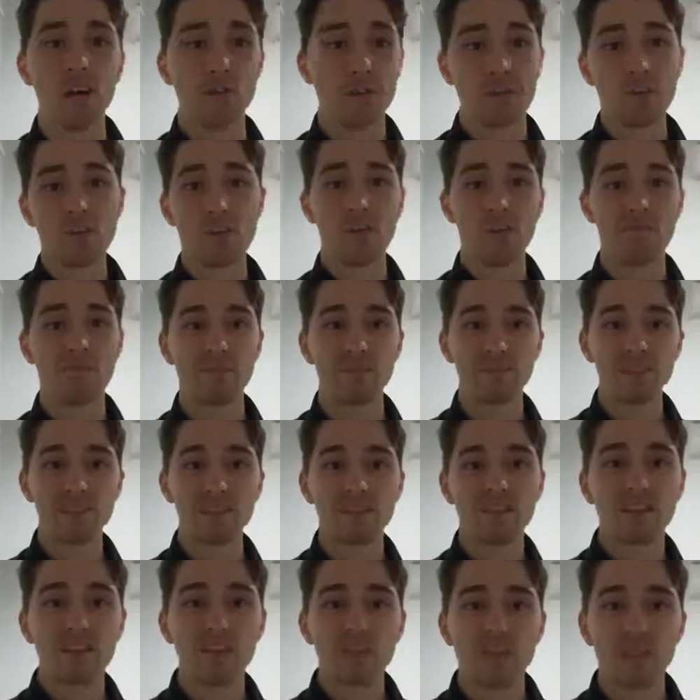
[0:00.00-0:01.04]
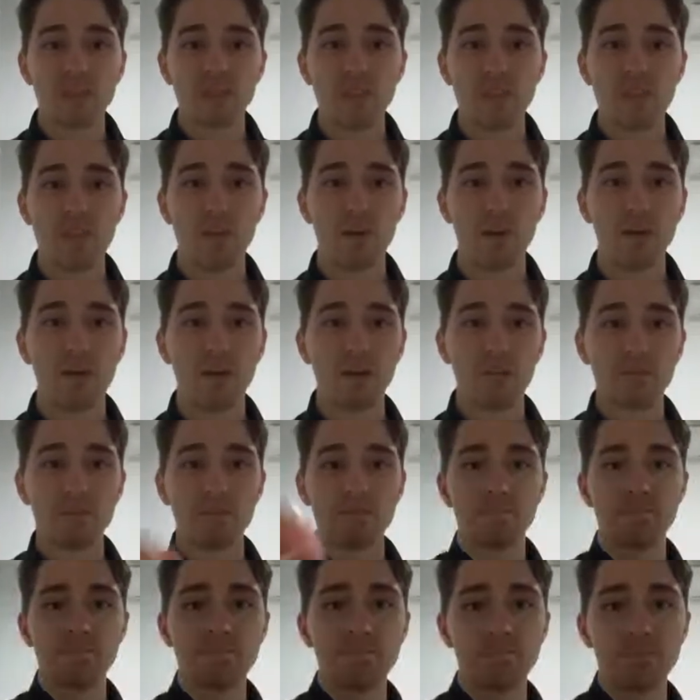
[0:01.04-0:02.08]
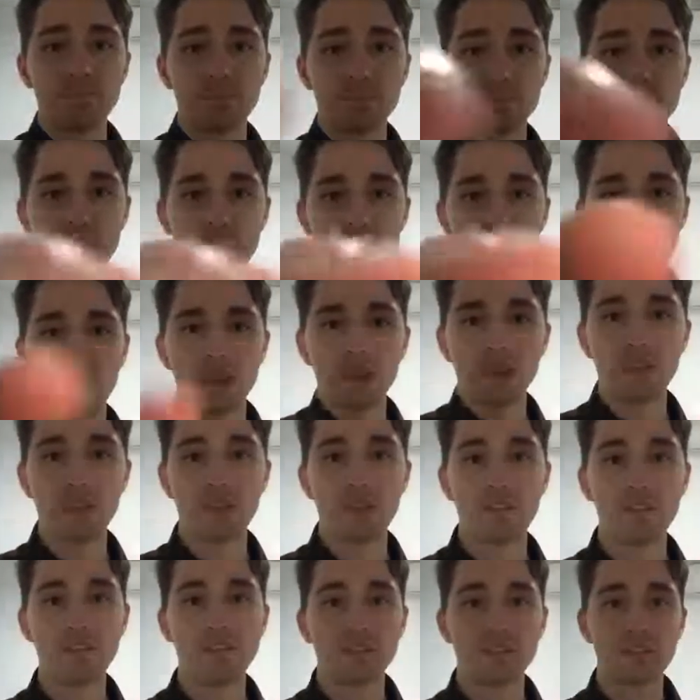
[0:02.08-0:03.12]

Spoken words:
for draft picks. Nathan